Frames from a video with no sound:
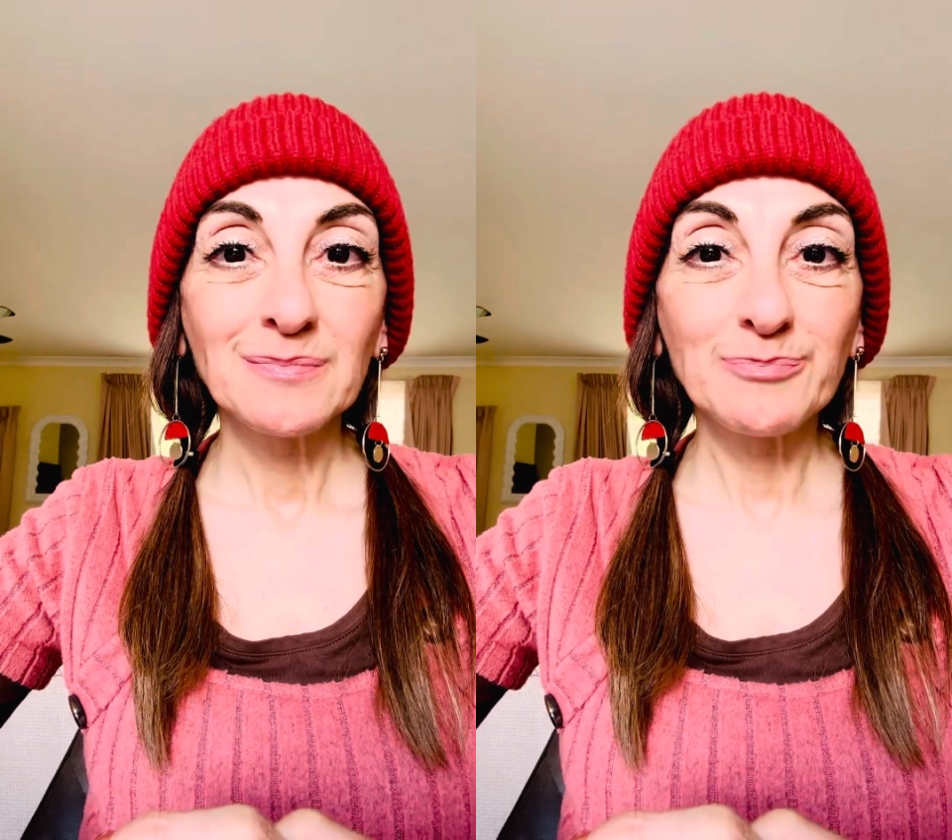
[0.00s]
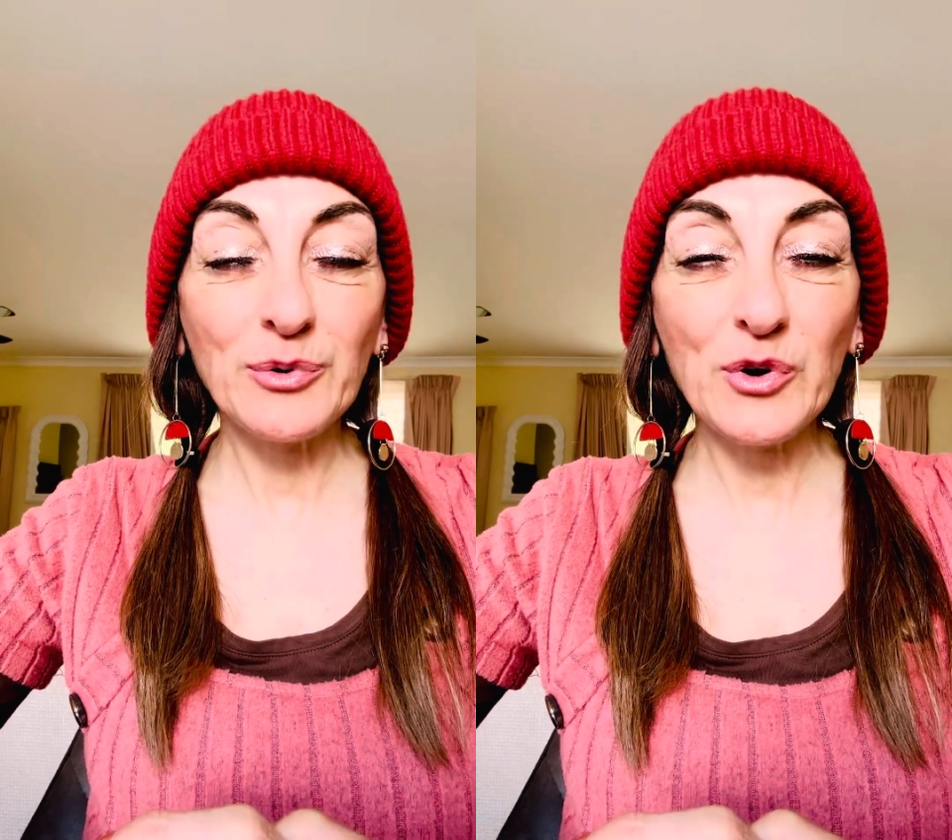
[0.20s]

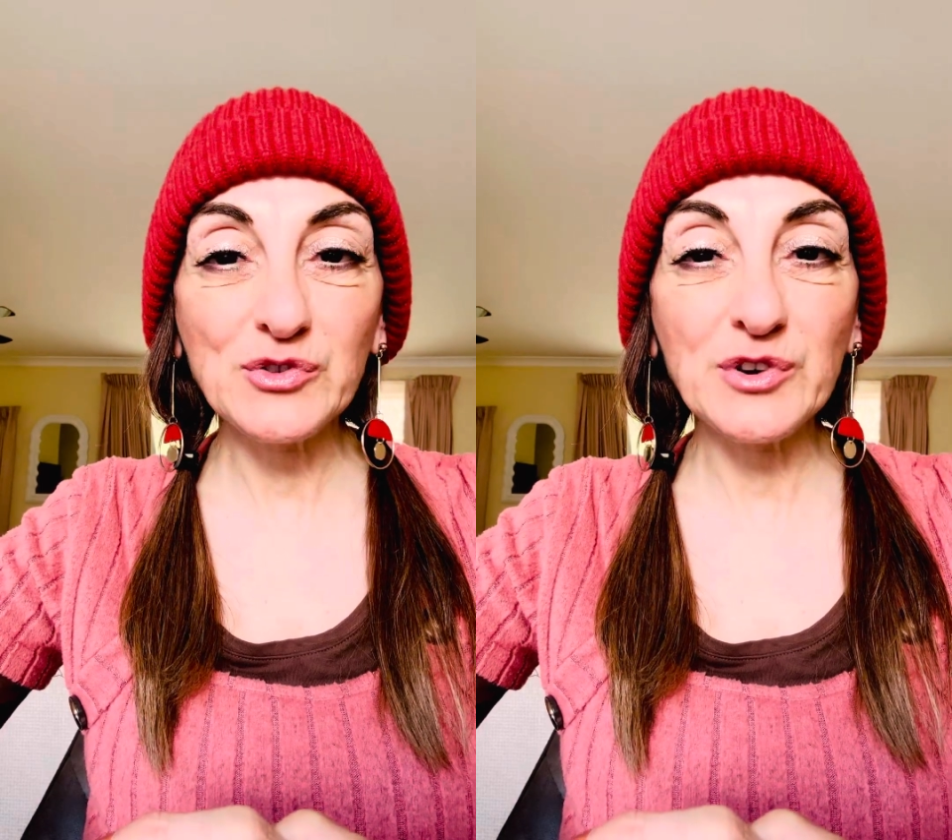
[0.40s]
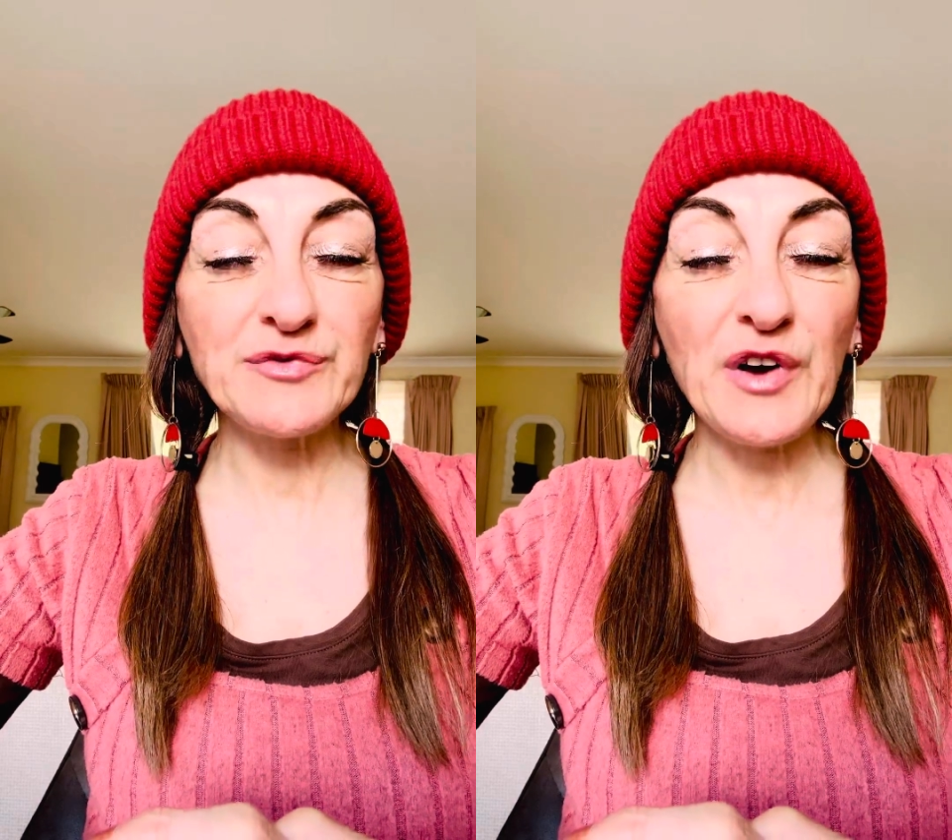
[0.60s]

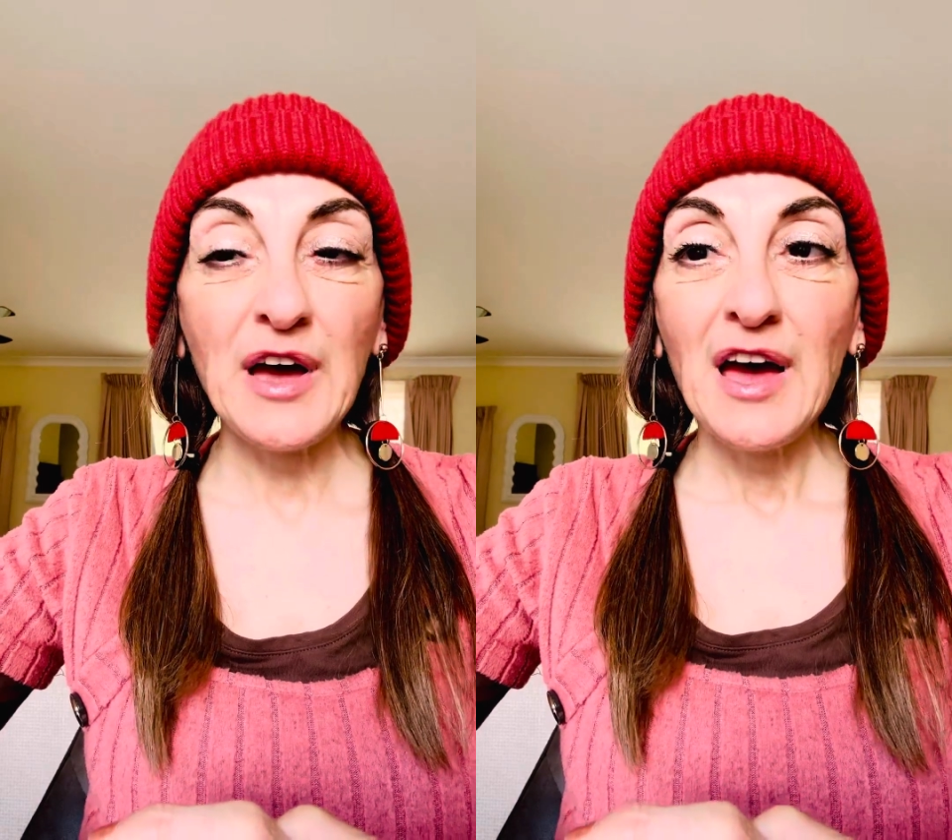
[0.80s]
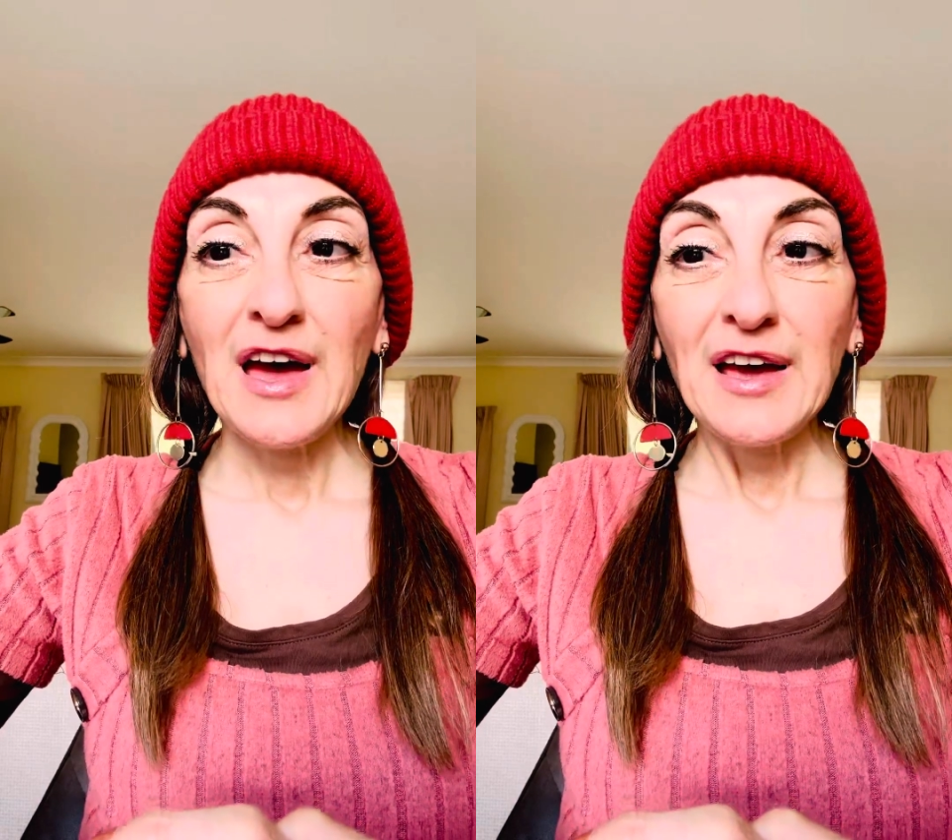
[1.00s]
because of
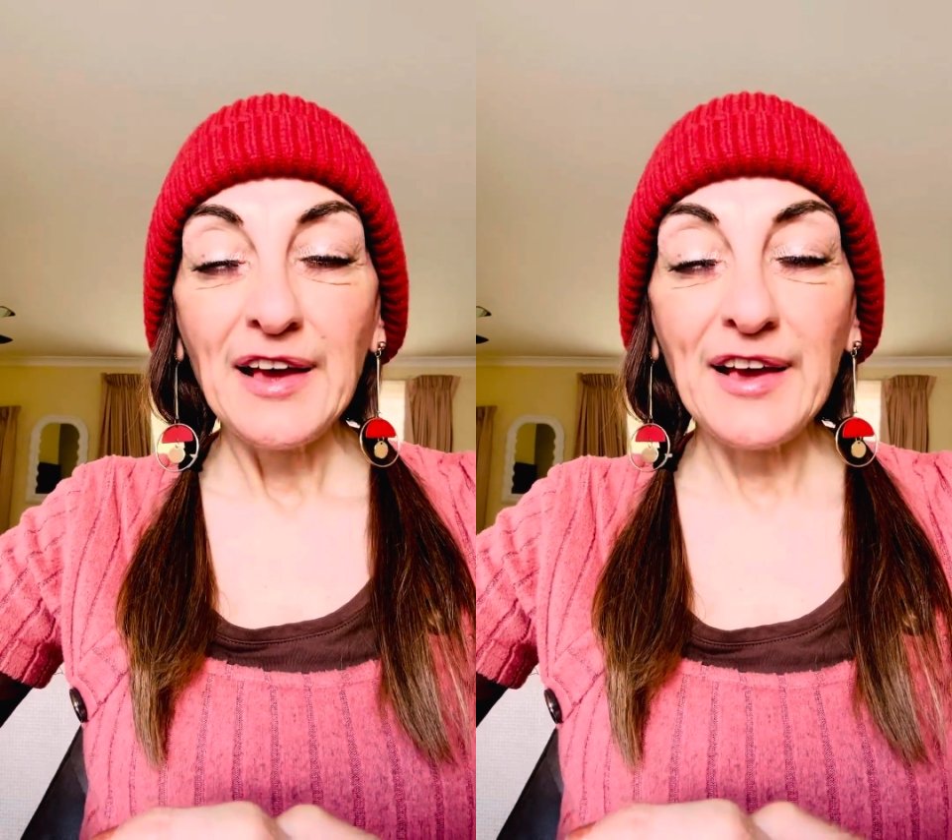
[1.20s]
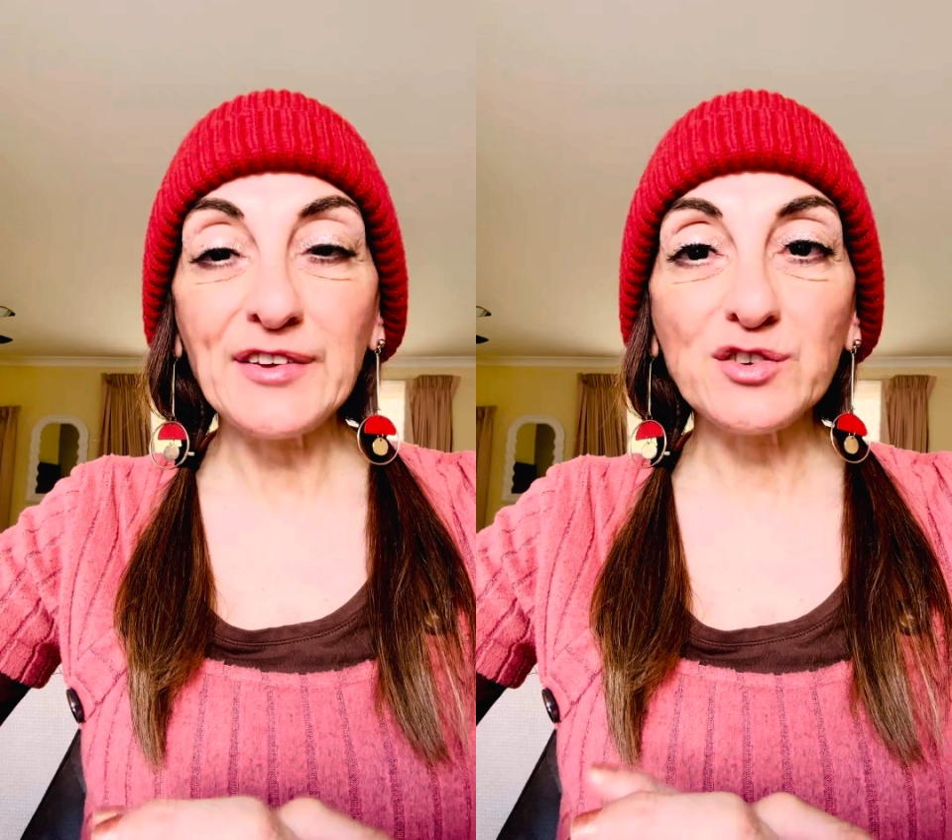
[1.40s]

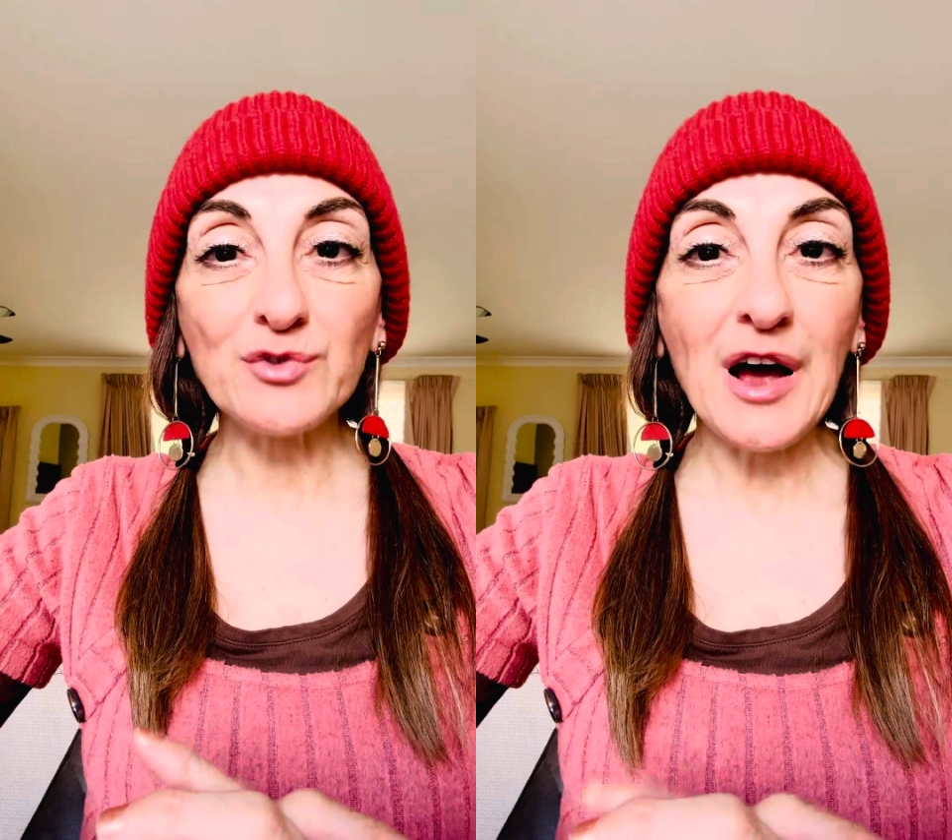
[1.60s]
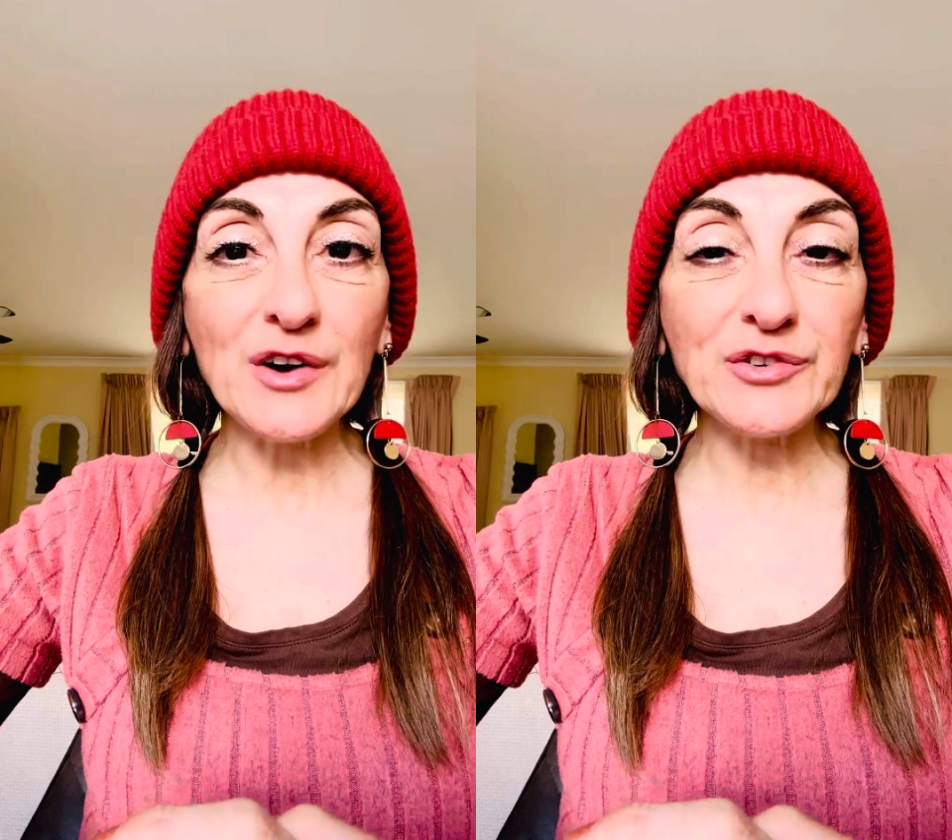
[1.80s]

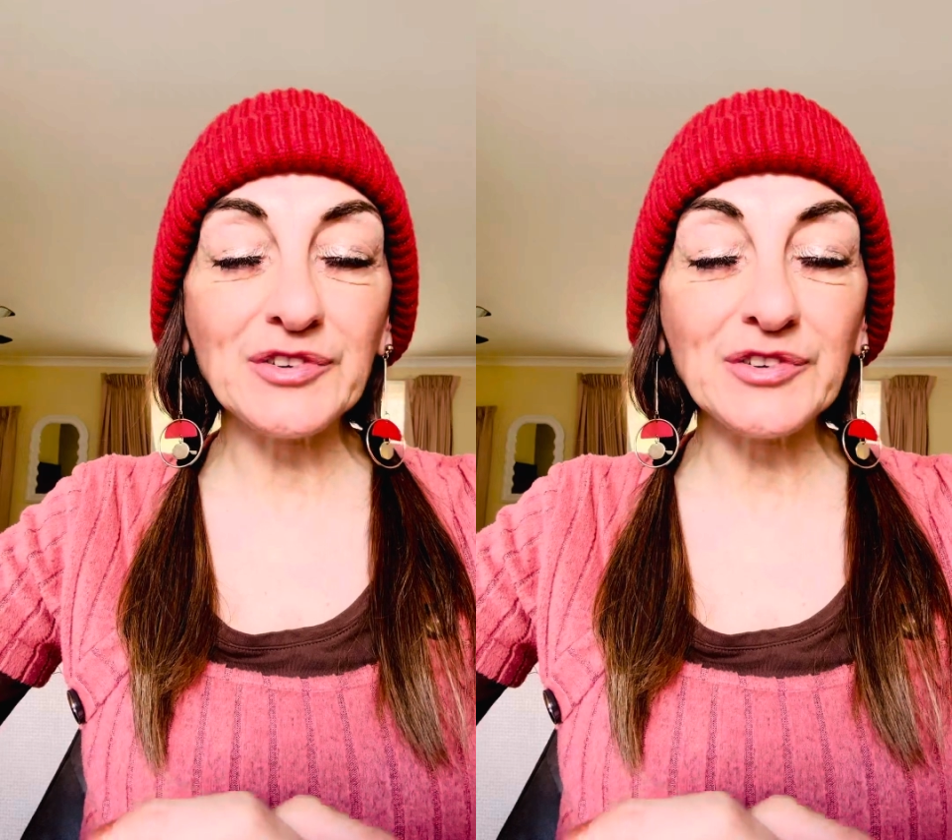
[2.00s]
Israel's